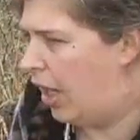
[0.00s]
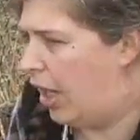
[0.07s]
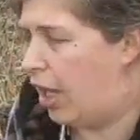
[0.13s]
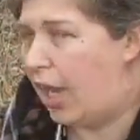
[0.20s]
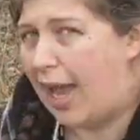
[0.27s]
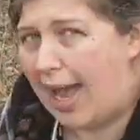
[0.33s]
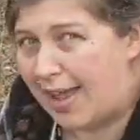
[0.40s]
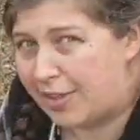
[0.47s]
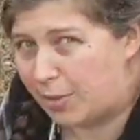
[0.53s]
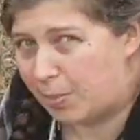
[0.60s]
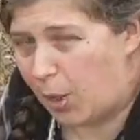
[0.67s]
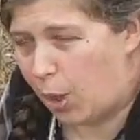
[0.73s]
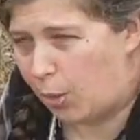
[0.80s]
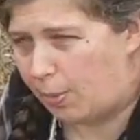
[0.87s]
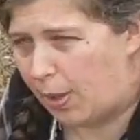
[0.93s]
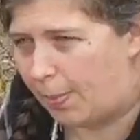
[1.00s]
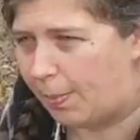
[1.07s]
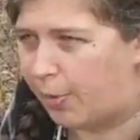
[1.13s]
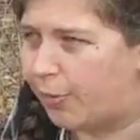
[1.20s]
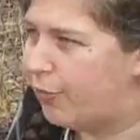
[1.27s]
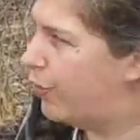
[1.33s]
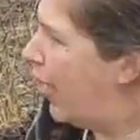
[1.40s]
at the moment,
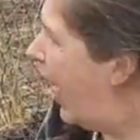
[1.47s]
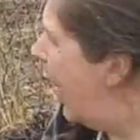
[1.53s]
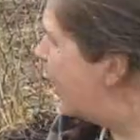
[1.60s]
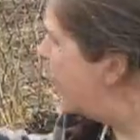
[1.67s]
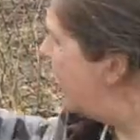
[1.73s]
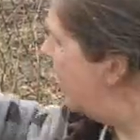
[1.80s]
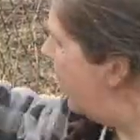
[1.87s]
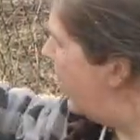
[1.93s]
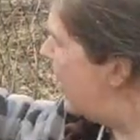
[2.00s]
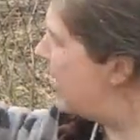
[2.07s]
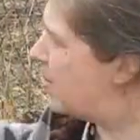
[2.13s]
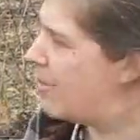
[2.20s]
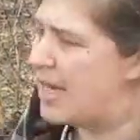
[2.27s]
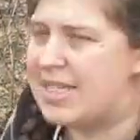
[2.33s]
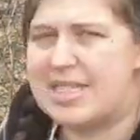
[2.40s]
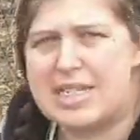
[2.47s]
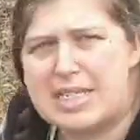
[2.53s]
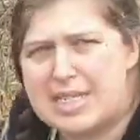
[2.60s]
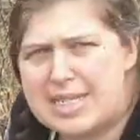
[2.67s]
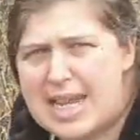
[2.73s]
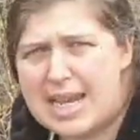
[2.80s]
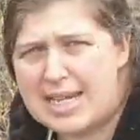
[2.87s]
but Vlad and his
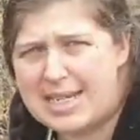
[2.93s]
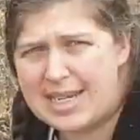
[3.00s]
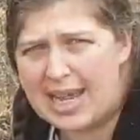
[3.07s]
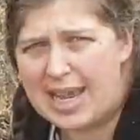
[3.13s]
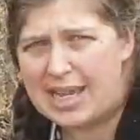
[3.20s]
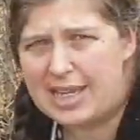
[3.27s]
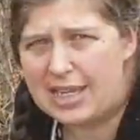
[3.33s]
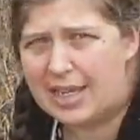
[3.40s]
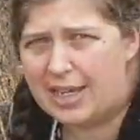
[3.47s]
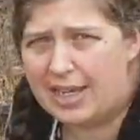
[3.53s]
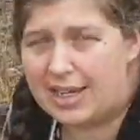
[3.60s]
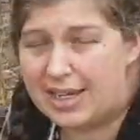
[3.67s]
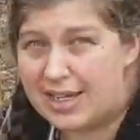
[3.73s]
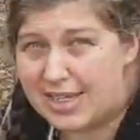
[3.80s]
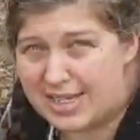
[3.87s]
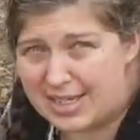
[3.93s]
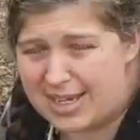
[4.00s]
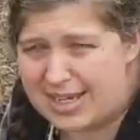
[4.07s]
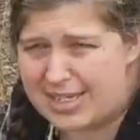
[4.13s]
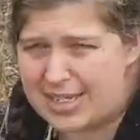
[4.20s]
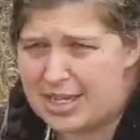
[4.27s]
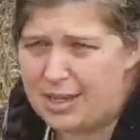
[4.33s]
missus Cindy and his
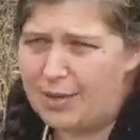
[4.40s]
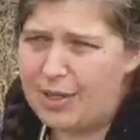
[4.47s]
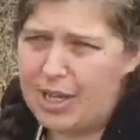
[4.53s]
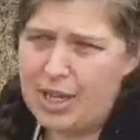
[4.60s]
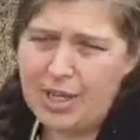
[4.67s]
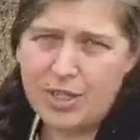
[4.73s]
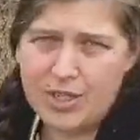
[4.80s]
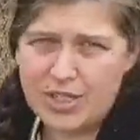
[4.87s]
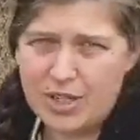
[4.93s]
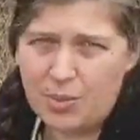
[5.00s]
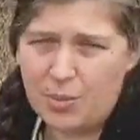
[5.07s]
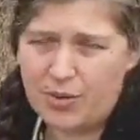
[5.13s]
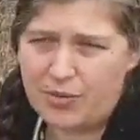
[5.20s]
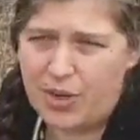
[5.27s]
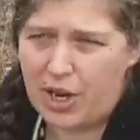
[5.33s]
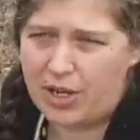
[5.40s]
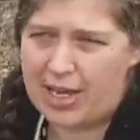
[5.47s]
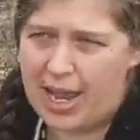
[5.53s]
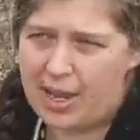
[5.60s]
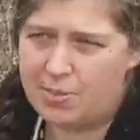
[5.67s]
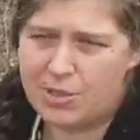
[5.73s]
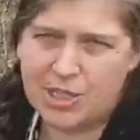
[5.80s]
new girls that we've not
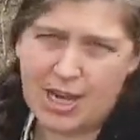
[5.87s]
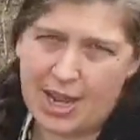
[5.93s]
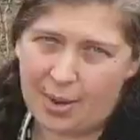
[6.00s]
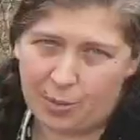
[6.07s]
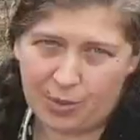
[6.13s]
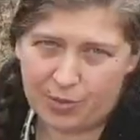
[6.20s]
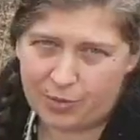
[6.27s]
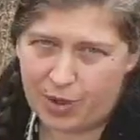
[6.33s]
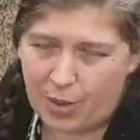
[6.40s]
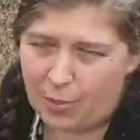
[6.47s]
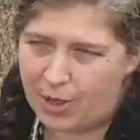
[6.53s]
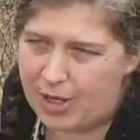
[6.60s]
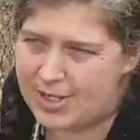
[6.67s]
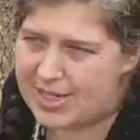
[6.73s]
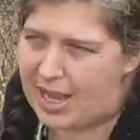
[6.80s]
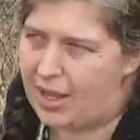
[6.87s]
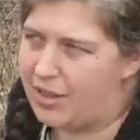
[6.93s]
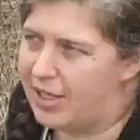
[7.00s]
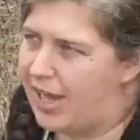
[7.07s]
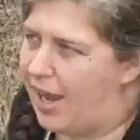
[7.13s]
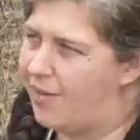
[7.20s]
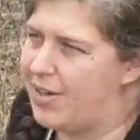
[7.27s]
named yet, we've not worked out
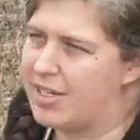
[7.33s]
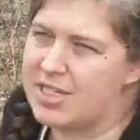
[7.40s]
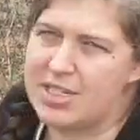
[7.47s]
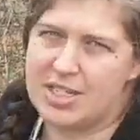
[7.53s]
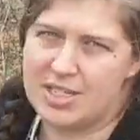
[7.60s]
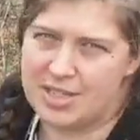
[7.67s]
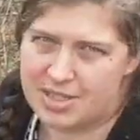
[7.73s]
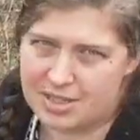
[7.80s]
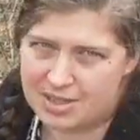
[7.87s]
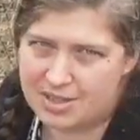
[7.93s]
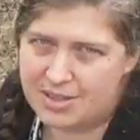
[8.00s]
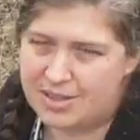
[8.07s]
the characters.